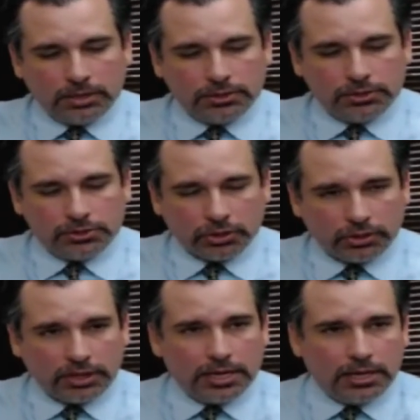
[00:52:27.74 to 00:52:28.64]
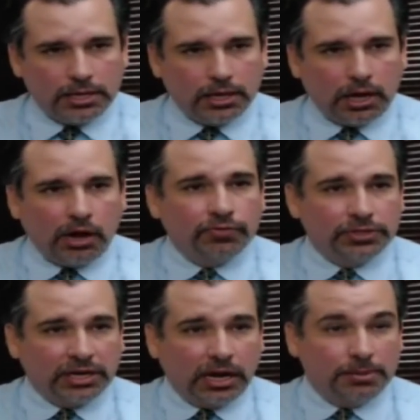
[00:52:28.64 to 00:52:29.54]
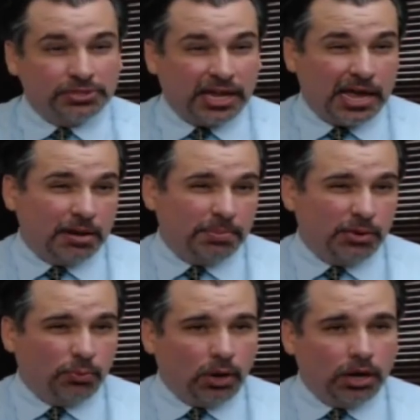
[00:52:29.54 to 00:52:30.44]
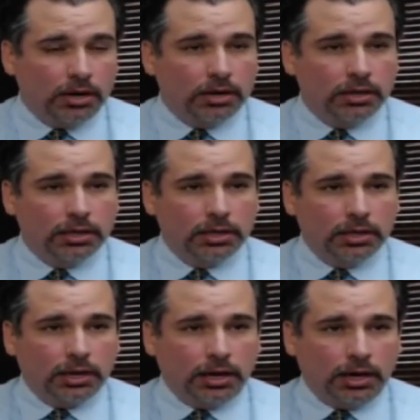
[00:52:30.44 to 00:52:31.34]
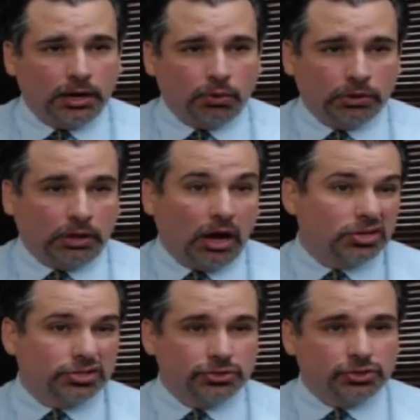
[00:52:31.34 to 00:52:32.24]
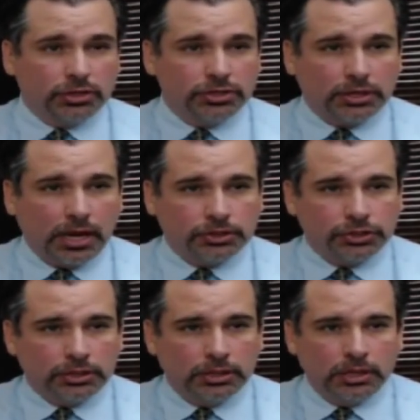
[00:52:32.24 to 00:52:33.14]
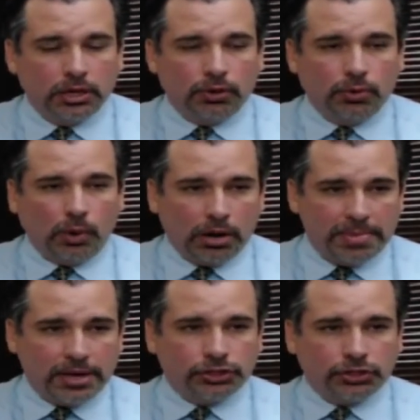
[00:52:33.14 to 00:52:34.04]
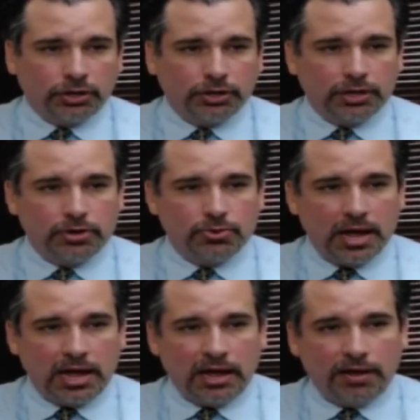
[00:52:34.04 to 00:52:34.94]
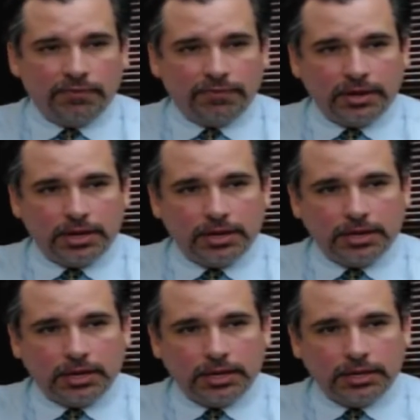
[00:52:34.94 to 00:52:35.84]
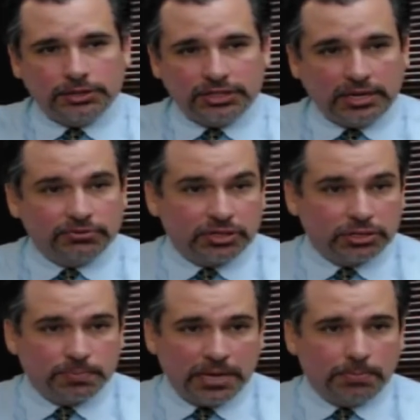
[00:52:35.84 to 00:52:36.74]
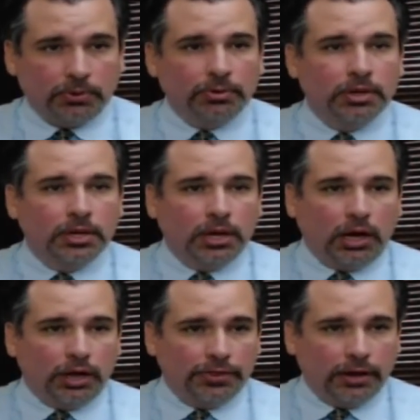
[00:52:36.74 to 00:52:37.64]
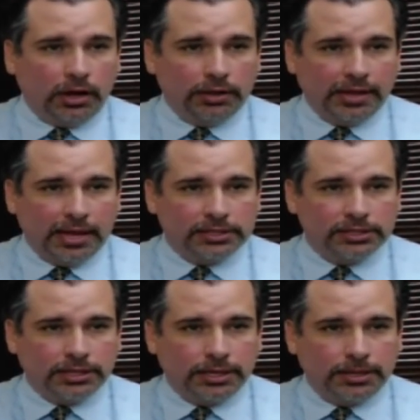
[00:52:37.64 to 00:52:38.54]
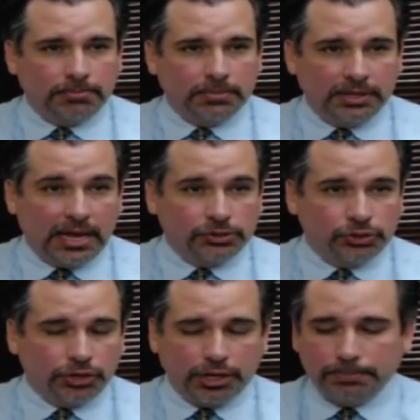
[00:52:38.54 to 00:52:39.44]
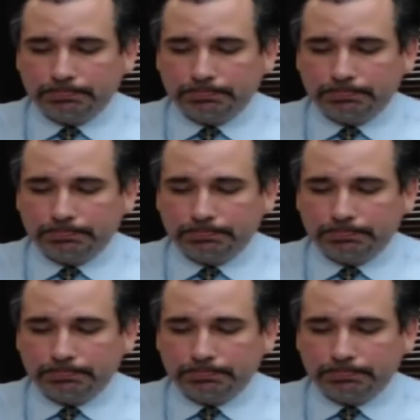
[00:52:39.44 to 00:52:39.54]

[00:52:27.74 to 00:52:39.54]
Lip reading: certainly oftentimes can be won or lost in jury selection. You want to make sure that you have a set of 6 people on that in that jury